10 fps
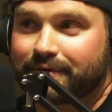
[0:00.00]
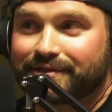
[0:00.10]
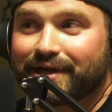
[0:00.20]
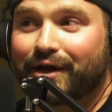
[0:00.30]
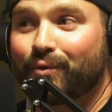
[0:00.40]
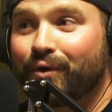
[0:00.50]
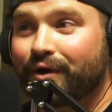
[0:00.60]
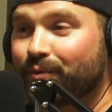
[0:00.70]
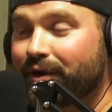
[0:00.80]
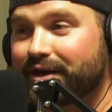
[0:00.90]
Because I got
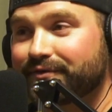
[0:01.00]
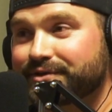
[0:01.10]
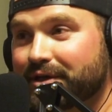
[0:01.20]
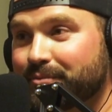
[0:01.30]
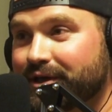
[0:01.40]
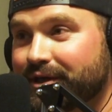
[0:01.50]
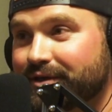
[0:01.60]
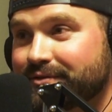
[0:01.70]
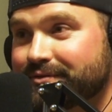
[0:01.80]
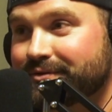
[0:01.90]
one right off the top of my
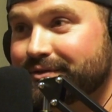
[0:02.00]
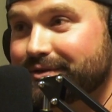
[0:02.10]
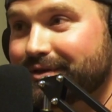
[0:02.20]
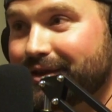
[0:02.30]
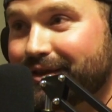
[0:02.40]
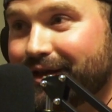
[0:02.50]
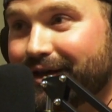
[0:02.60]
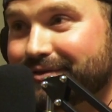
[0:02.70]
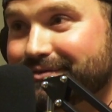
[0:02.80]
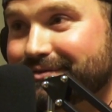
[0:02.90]
head
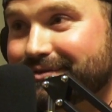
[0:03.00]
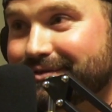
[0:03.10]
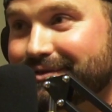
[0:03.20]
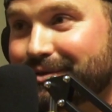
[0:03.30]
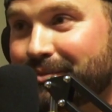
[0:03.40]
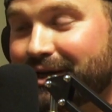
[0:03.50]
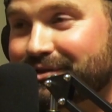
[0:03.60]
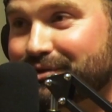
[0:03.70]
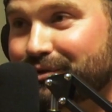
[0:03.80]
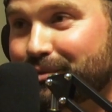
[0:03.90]
that might
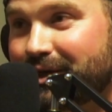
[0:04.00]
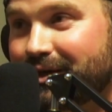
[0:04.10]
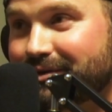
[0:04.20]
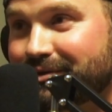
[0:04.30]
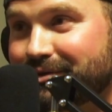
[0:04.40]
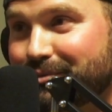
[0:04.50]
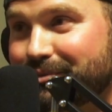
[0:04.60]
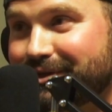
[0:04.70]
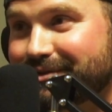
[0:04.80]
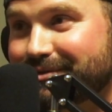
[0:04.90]
stir the pot a little
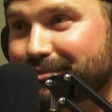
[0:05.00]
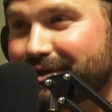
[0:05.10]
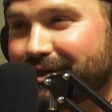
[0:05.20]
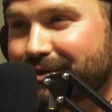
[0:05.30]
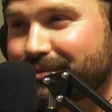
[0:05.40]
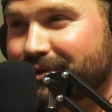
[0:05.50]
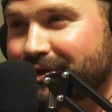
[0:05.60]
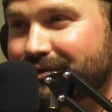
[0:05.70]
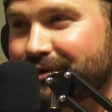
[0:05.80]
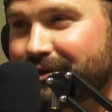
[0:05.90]
bit, but I don't
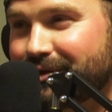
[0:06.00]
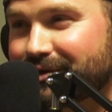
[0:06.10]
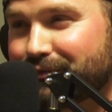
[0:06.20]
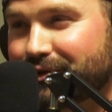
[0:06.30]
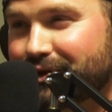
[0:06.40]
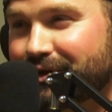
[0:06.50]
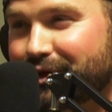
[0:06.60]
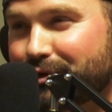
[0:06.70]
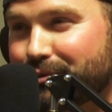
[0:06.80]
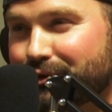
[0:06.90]
think so because I feel like a
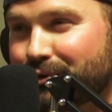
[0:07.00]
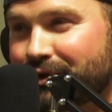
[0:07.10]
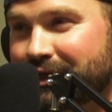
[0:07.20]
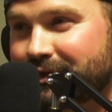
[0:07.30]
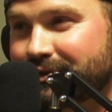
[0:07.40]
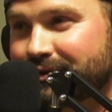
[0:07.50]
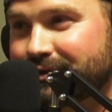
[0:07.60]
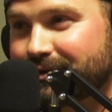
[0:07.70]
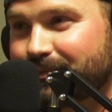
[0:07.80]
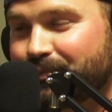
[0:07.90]
lot of people agree.
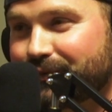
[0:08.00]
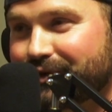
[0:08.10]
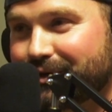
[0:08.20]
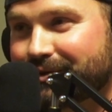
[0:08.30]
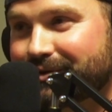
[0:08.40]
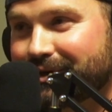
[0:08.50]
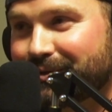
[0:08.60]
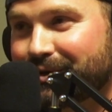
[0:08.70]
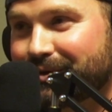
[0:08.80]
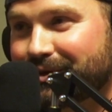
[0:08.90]
So I
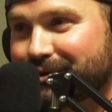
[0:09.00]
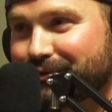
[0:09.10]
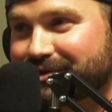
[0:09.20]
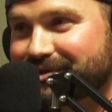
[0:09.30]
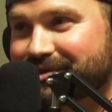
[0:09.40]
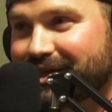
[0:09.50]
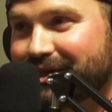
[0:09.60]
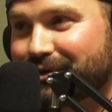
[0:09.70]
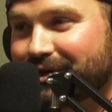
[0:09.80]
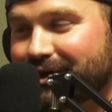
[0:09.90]
don't know. I don't know if I should say
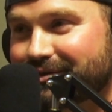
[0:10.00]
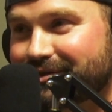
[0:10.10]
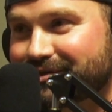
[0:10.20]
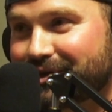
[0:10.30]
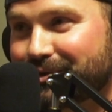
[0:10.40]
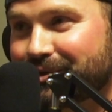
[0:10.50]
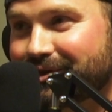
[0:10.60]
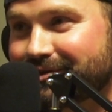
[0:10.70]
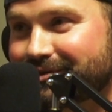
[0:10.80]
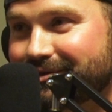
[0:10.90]
it or not because I don't
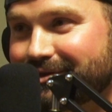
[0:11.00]
want to.